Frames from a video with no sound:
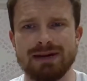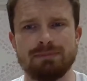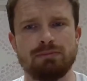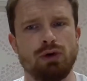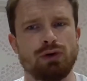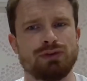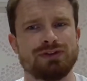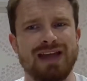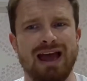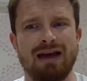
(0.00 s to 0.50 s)
we
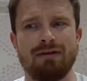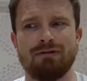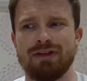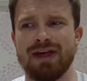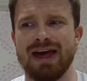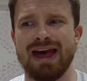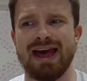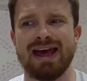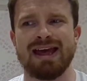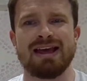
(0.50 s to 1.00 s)
need more
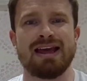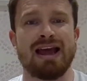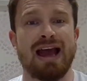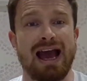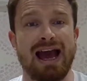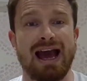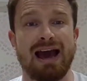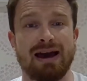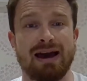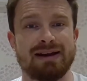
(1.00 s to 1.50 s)
depth there,
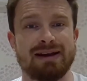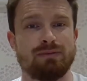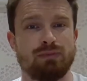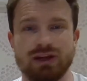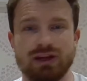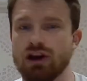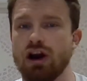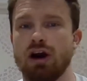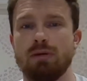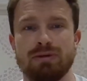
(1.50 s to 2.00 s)

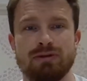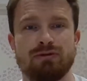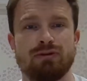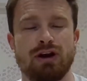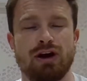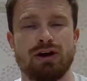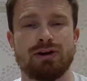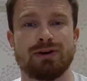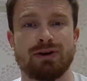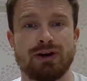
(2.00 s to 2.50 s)
and we can't be
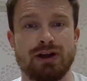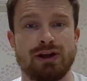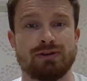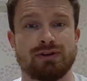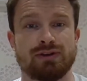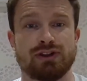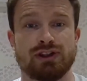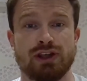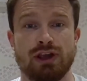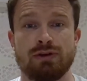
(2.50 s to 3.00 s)
relying on
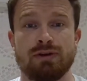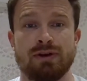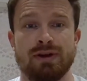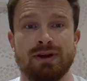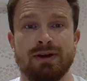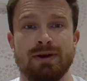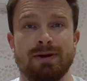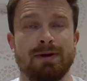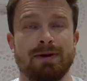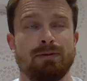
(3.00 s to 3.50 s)
loans. So
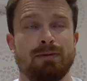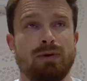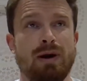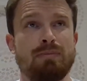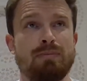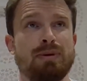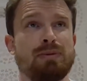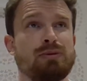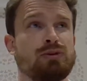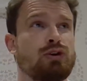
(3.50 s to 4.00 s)

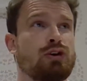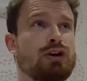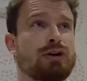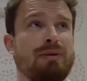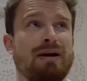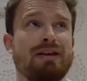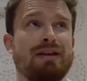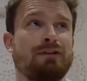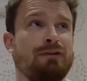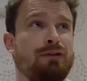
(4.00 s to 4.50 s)
when people
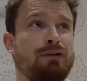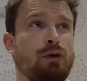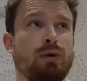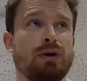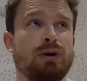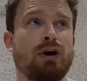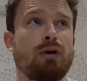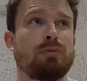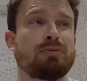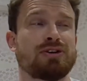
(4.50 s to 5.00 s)
talk about the
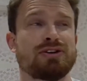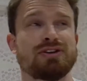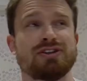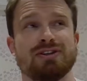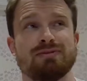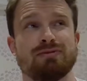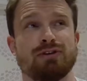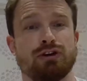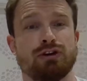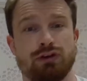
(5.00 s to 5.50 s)
forward
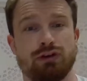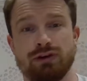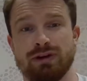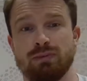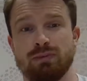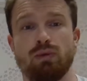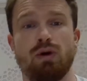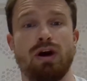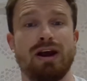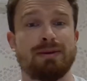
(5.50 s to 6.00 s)
options and
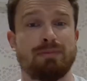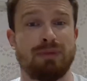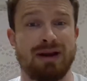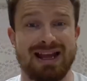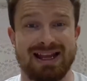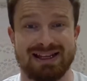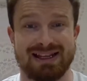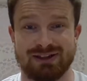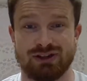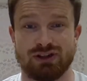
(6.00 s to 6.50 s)
recruiting wide
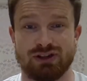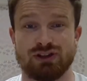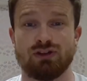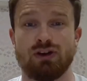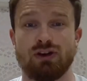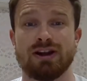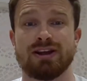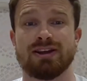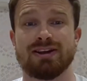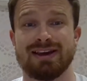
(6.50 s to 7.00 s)
players and a
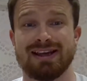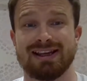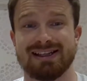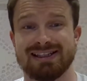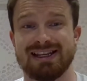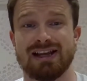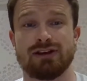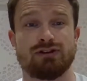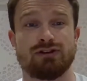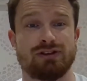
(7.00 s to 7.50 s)
striker,
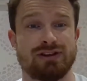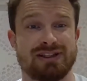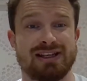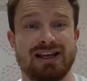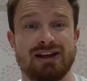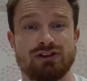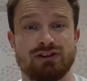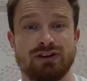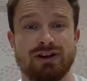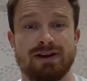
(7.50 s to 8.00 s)

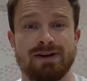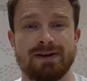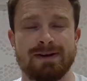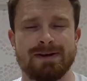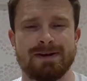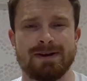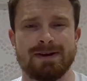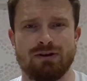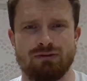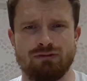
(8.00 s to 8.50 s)
etc.,
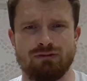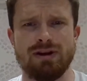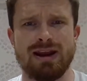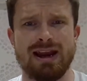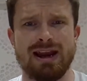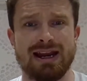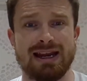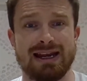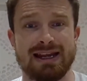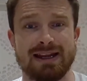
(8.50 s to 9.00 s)

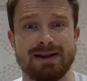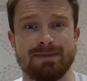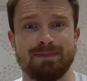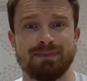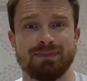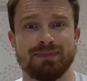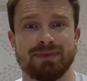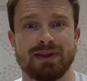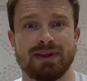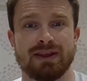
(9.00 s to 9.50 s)

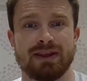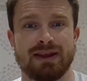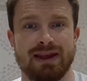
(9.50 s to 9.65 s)
really,